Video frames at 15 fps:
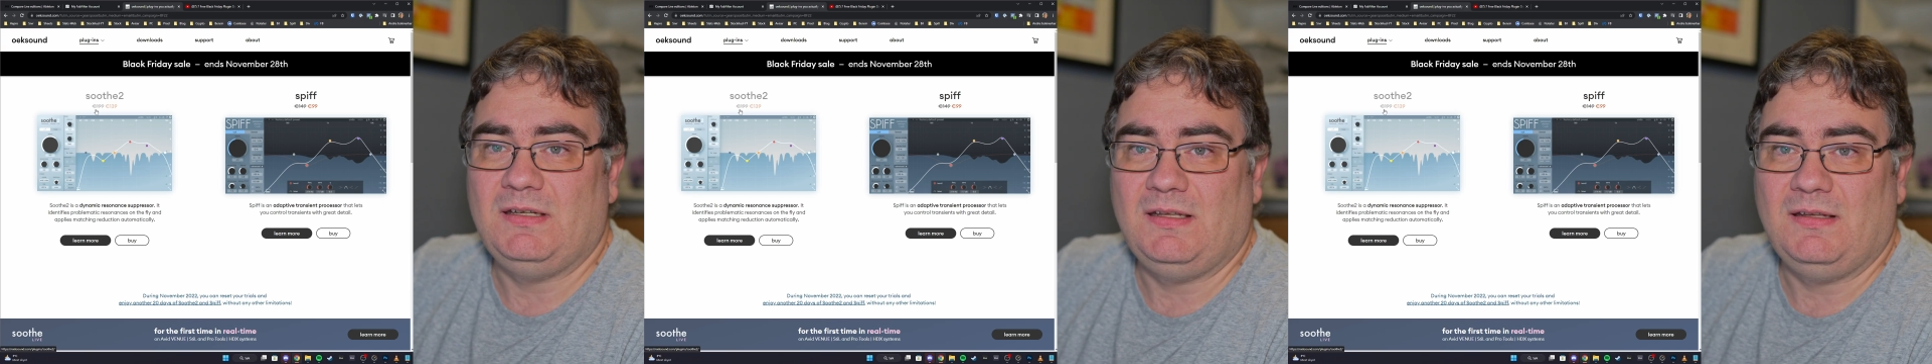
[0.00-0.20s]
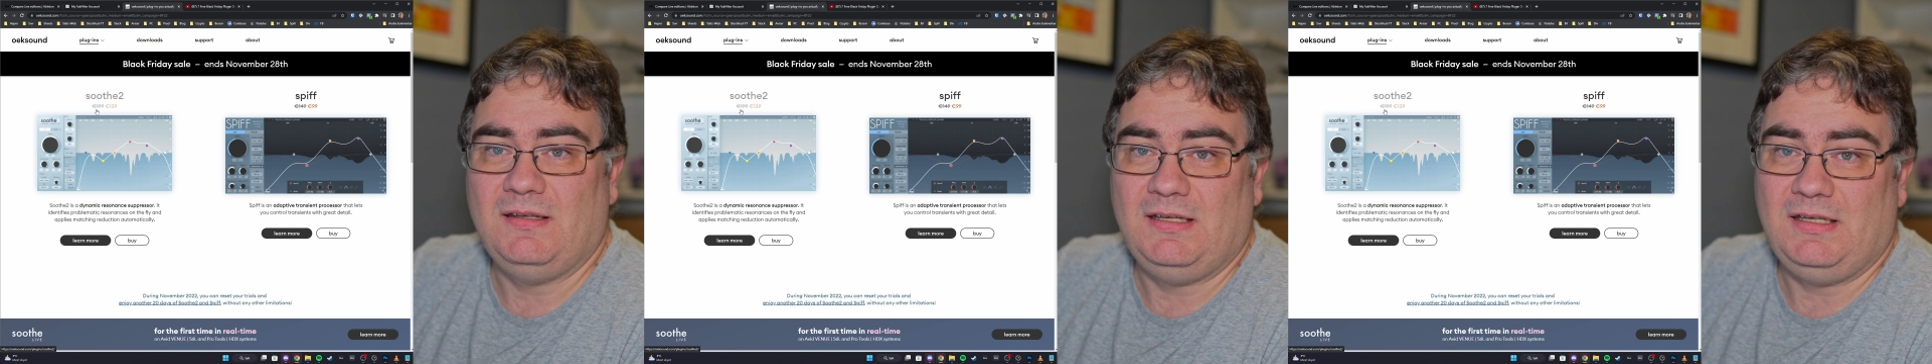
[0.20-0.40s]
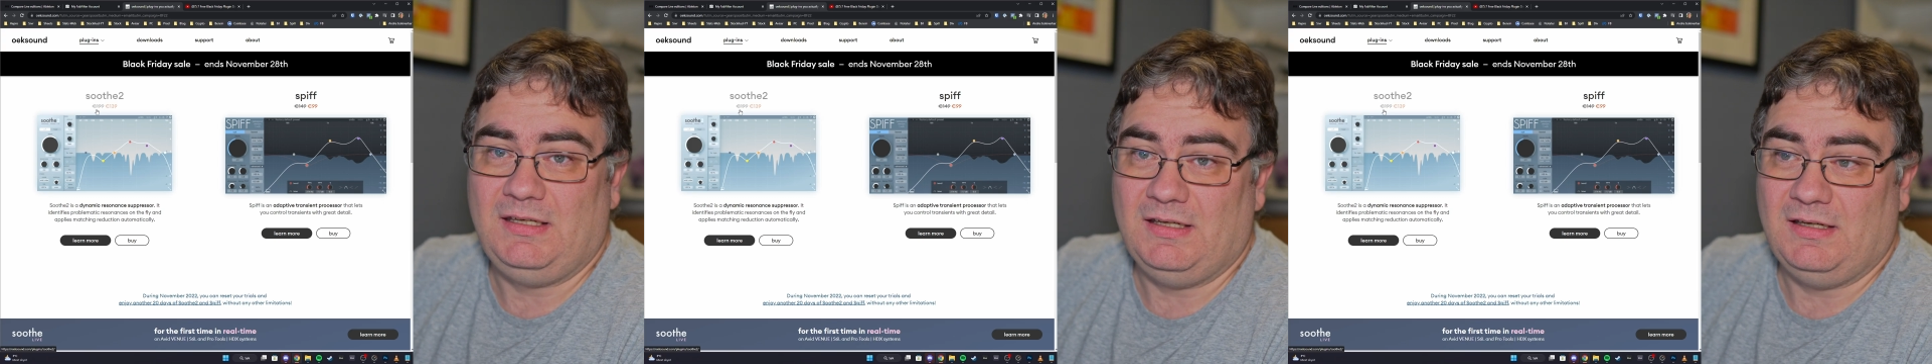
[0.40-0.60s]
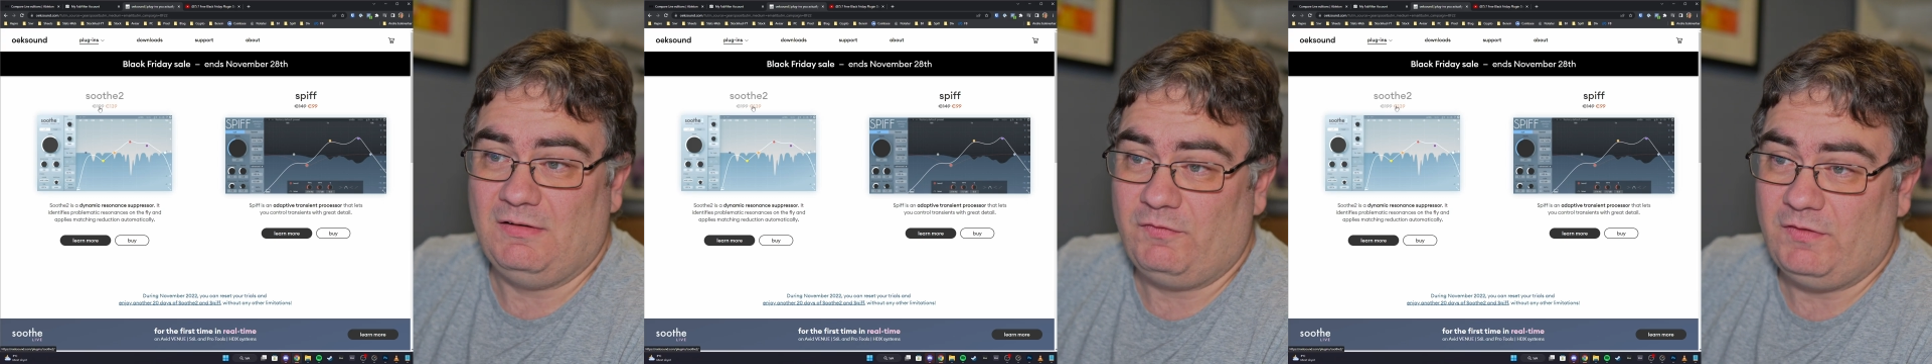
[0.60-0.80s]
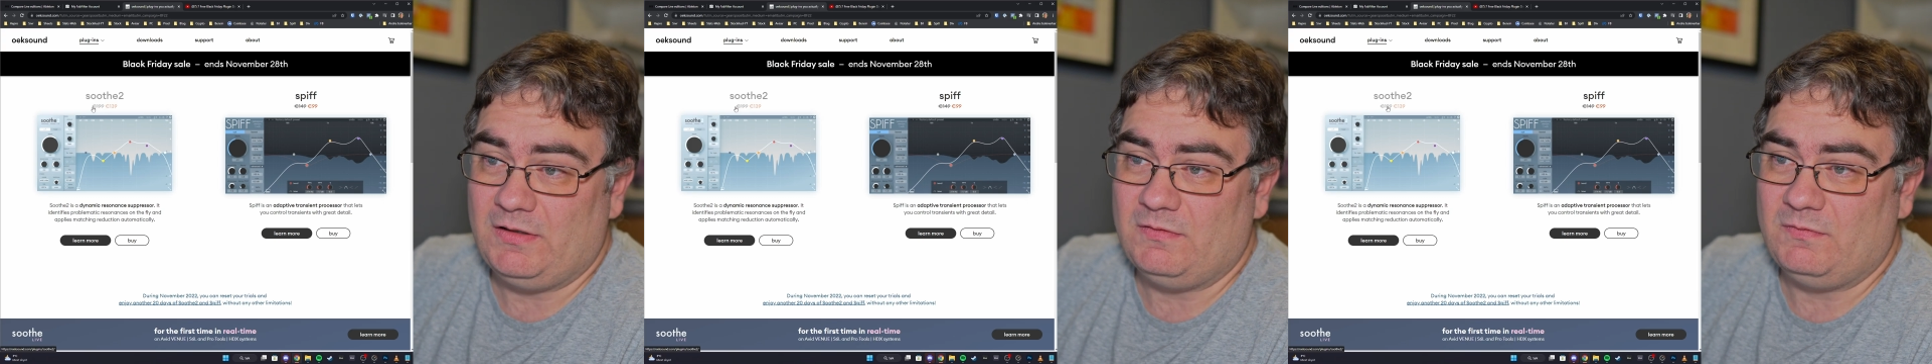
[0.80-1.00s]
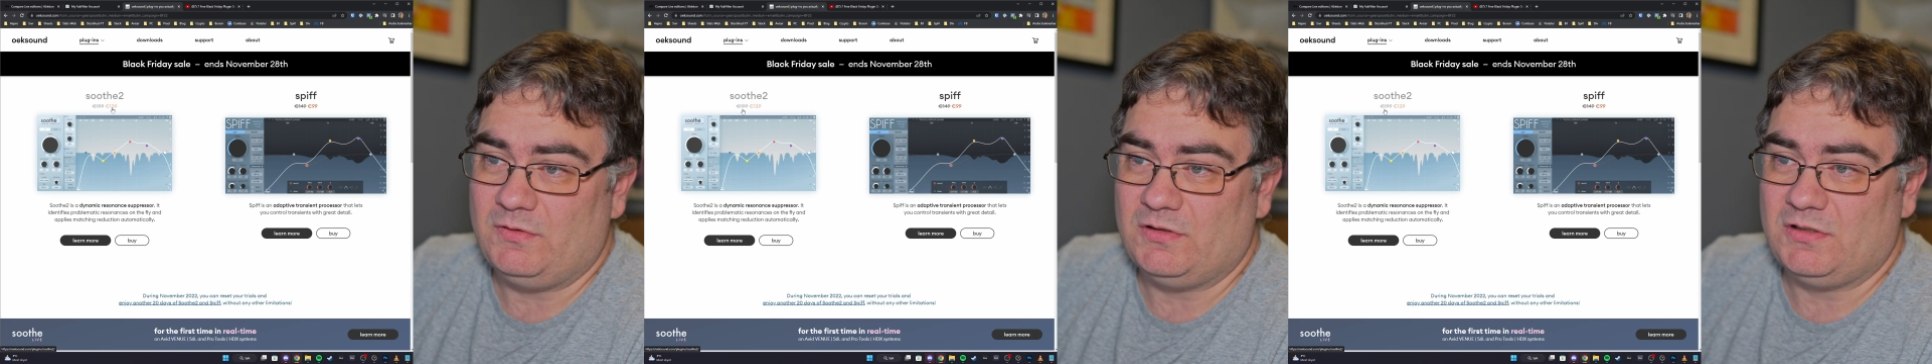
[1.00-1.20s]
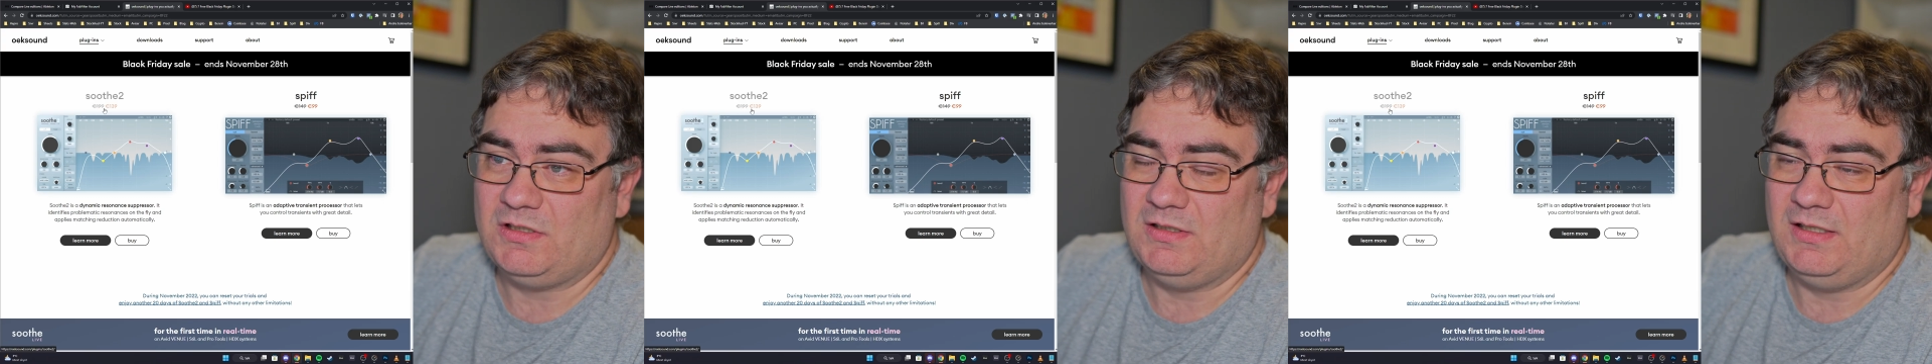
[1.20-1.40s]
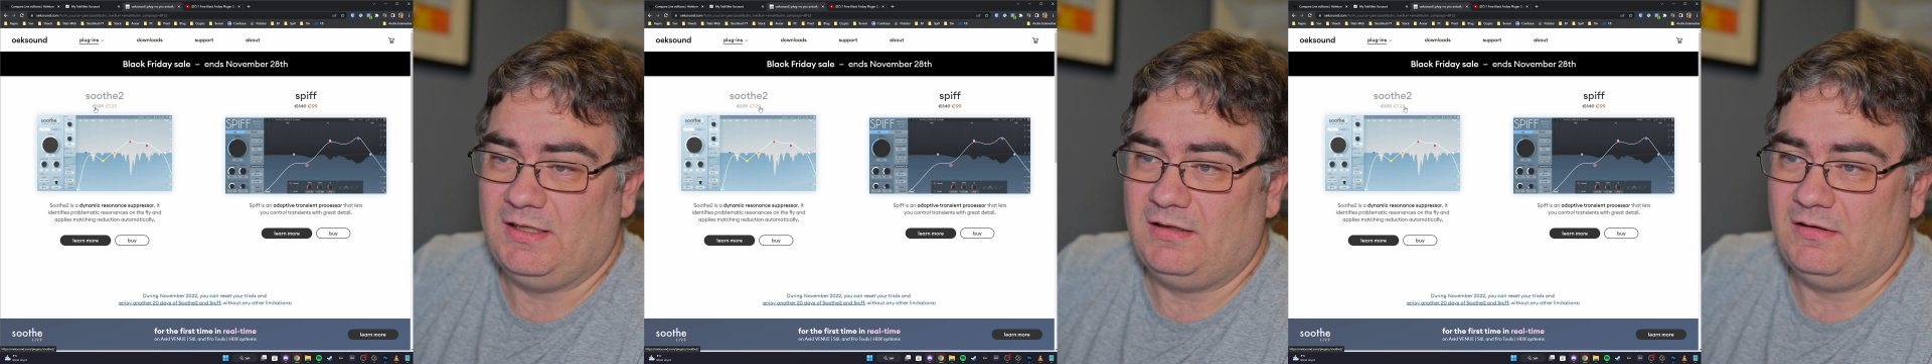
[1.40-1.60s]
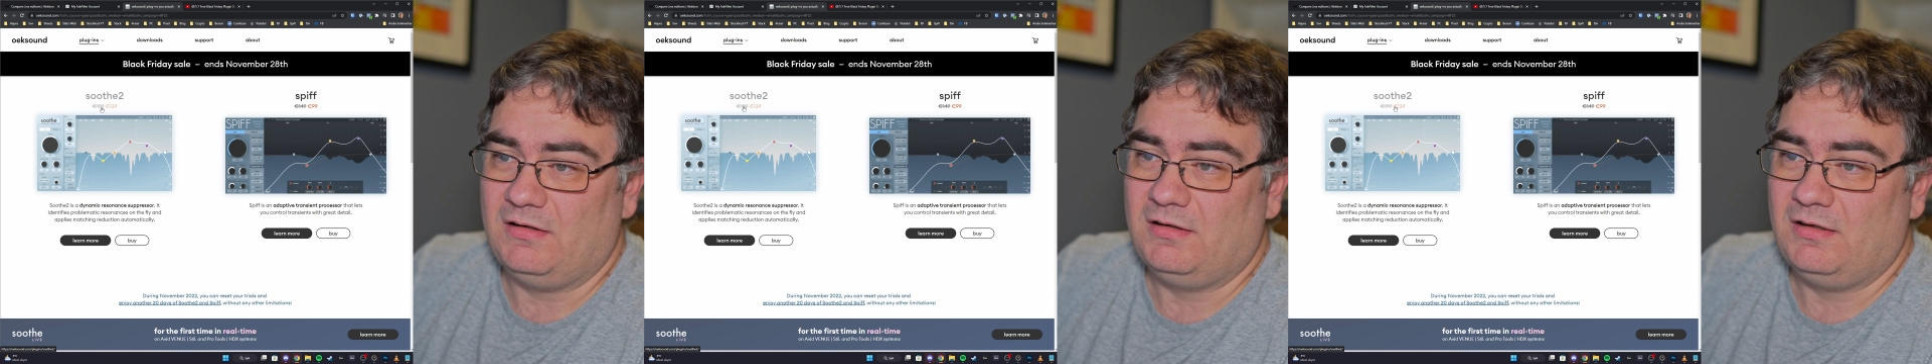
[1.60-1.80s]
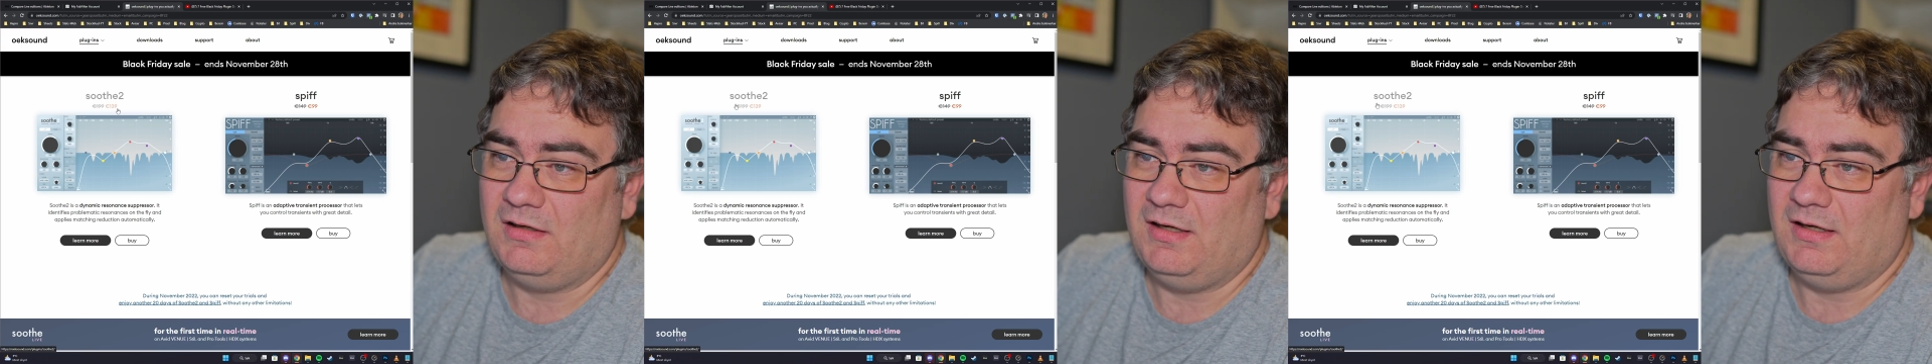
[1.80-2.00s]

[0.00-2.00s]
in the final version here